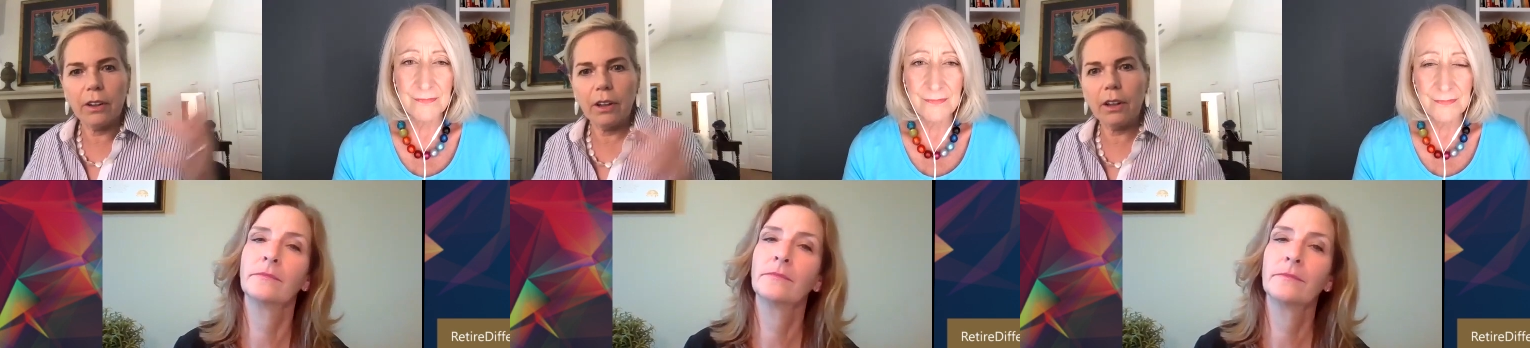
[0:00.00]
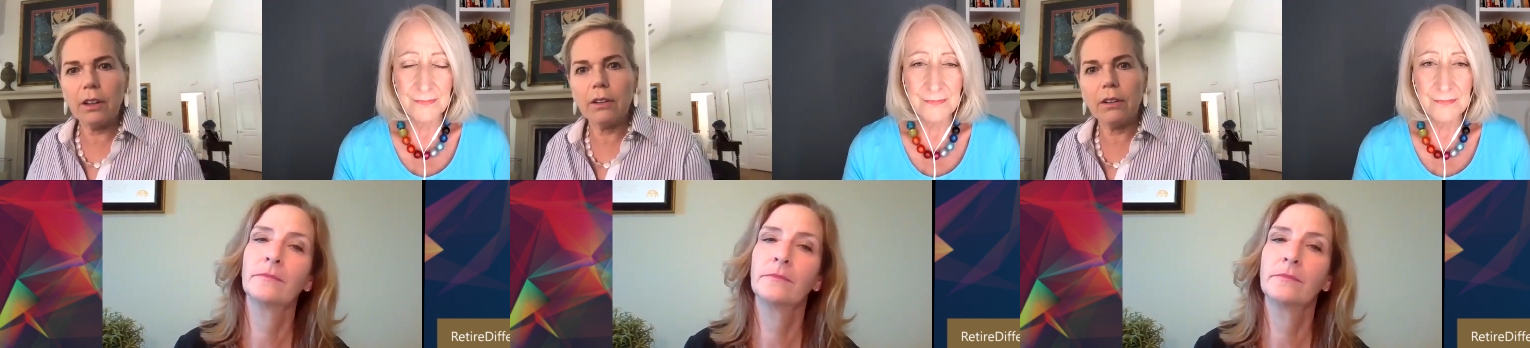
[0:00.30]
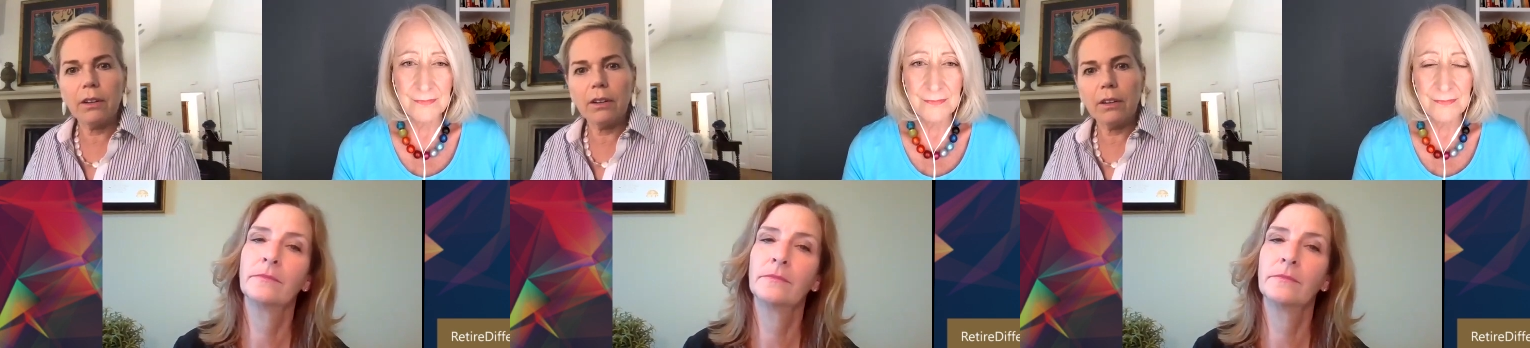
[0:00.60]
Speaker 1: in
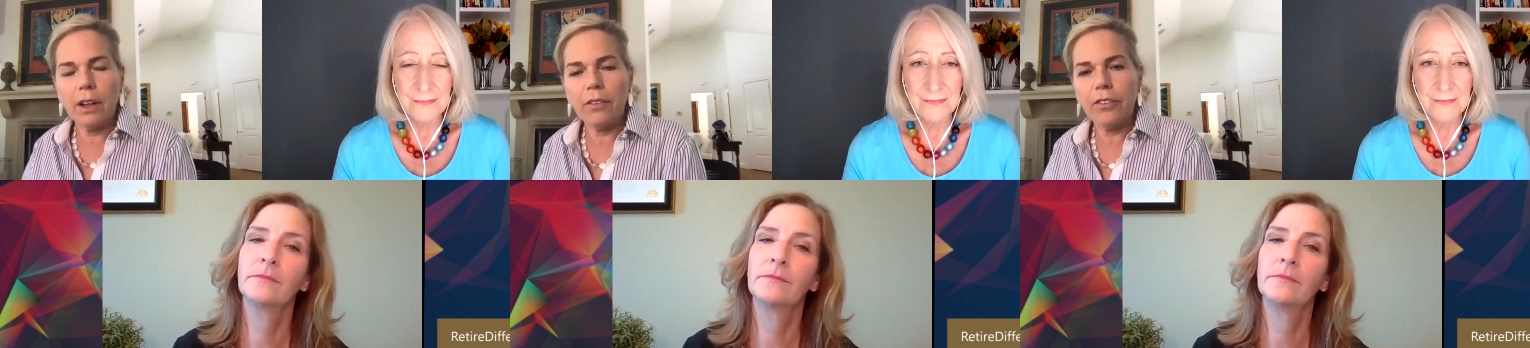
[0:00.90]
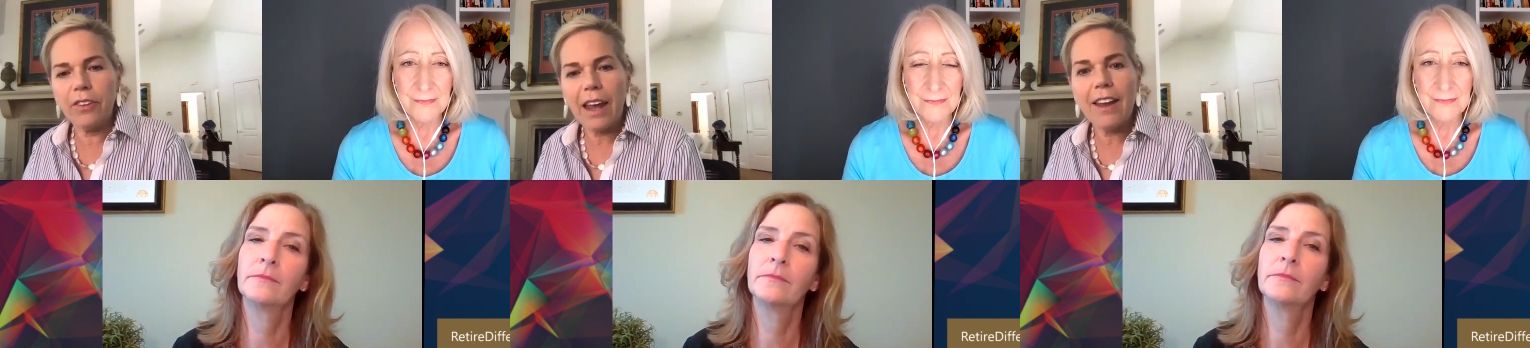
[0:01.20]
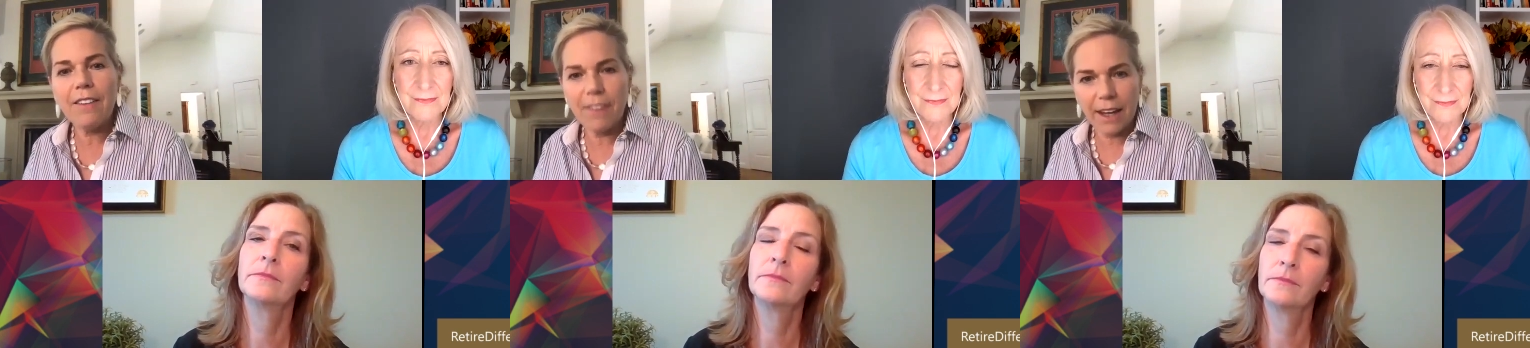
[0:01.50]
in
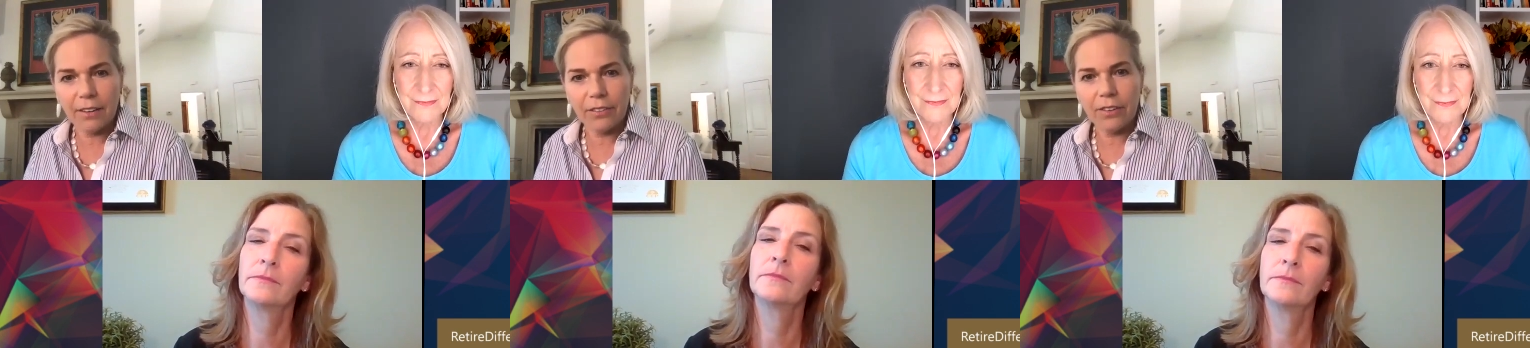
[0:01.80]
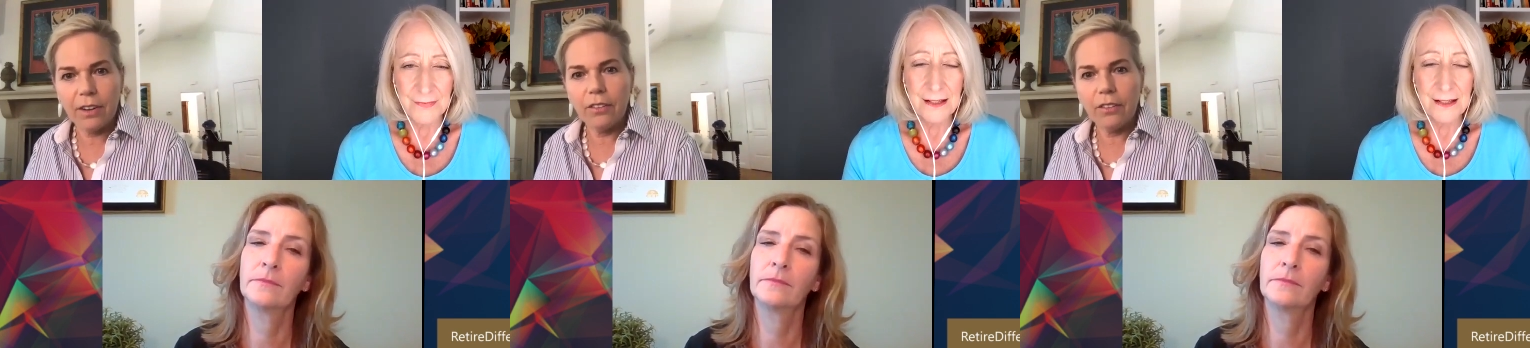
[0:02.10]
savings.